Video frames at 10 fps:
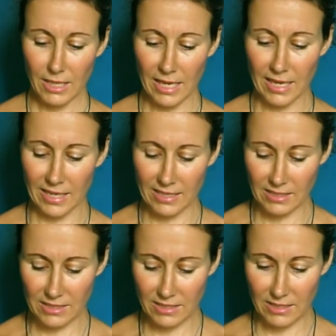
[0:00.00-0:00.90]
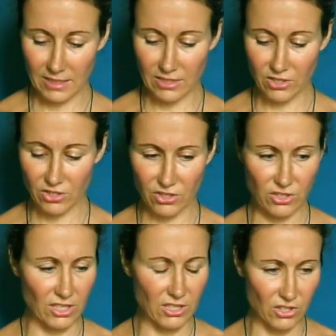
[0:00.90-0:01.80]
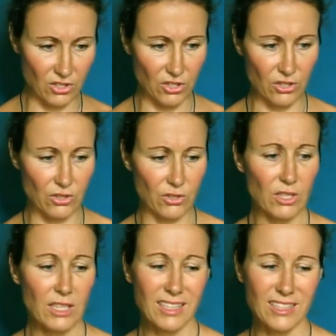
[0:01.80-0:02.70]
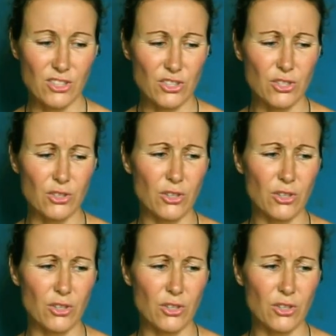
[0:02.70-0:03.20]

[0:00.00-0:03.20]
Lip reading: and it's too